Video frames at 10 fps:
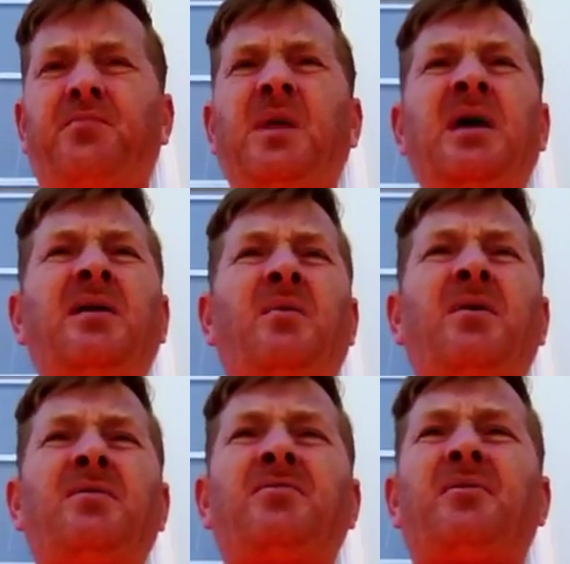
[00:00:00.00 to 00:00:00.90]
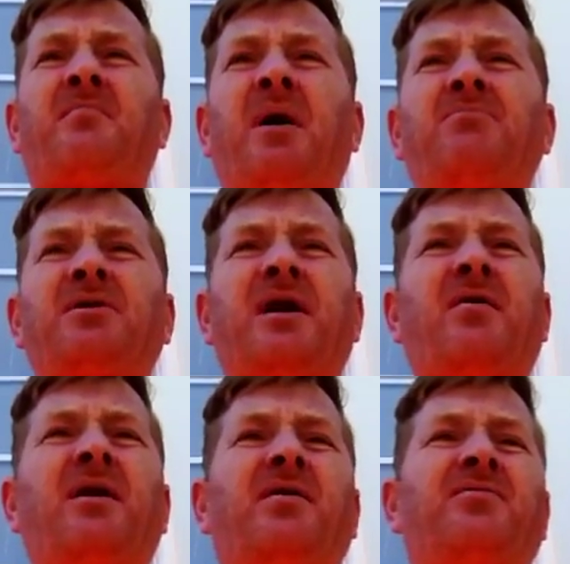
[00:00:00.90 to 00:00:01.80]
Anywhere there's a public
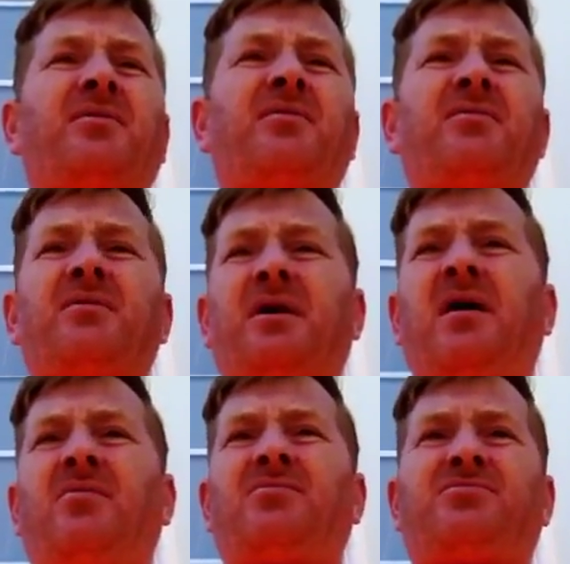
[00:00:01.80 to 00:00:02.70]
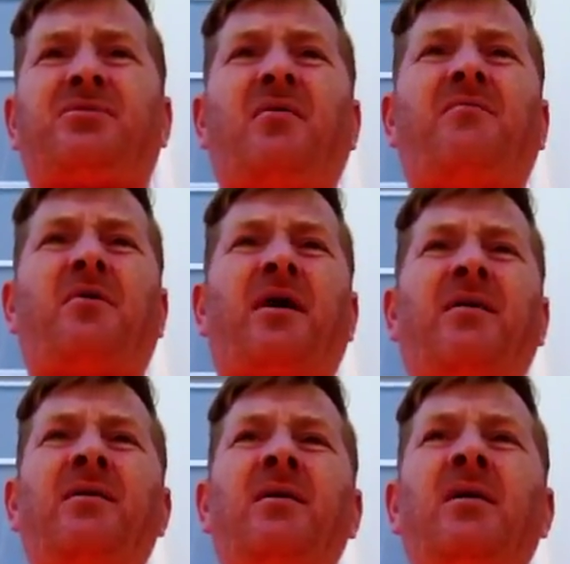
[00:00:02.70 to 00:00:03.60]
area, hell, go for it.
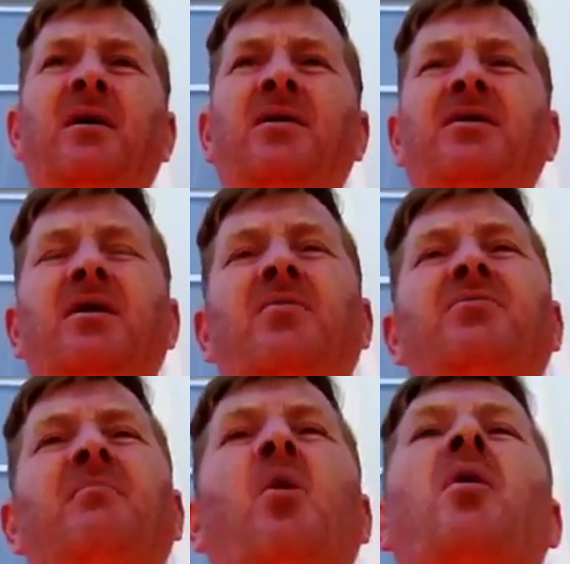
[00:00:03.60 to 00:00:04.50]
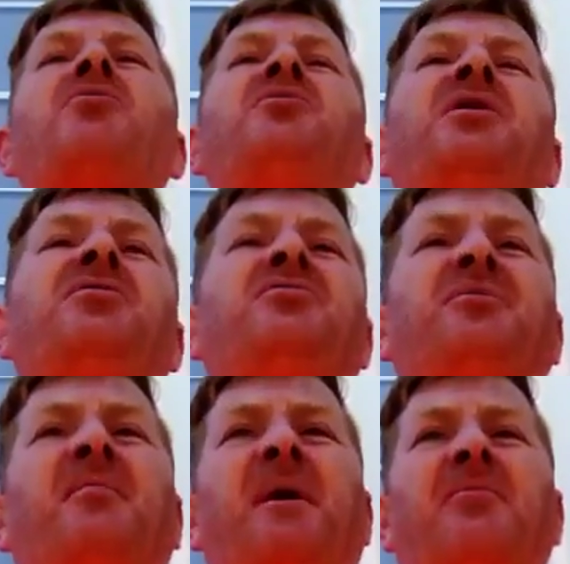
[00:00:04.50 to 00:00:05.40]
The more you get
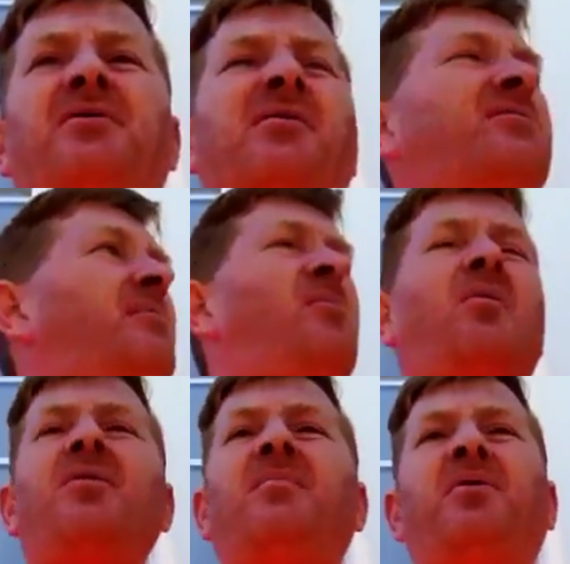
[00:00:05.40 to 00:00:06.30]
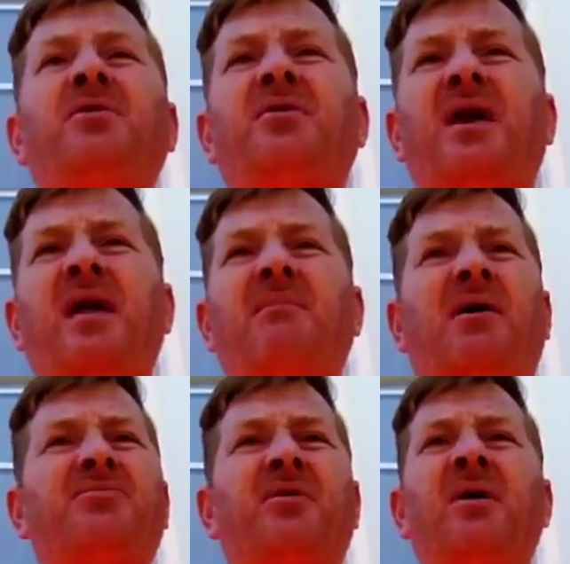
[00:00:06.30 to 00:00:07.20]
yourself out there and the more you put your name
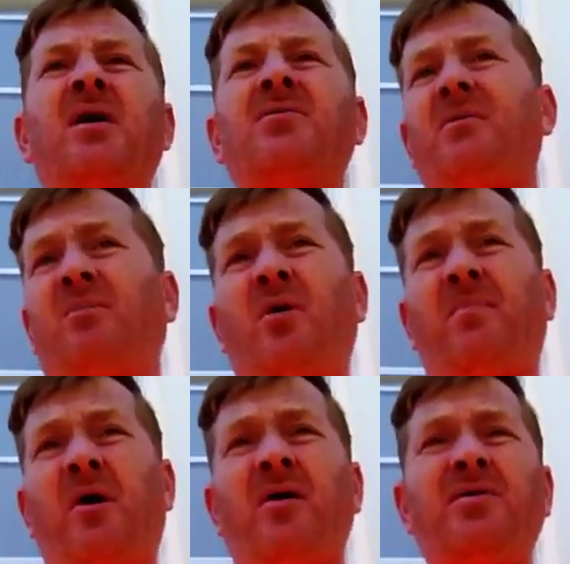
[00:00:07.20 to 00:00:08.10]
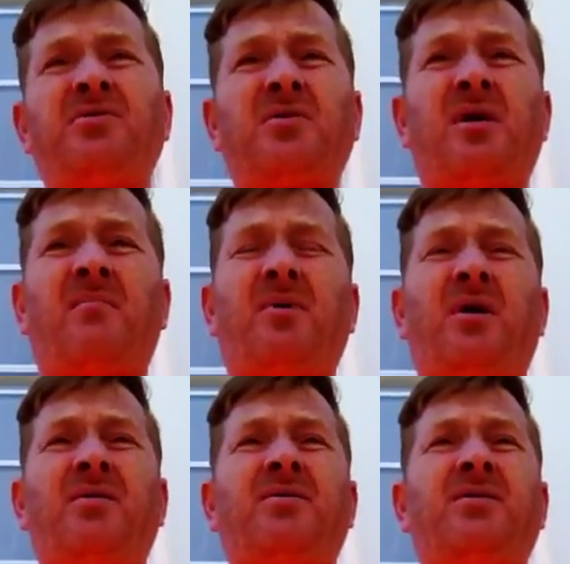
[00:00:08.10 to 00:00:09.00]
out there, the more parties you're going to book.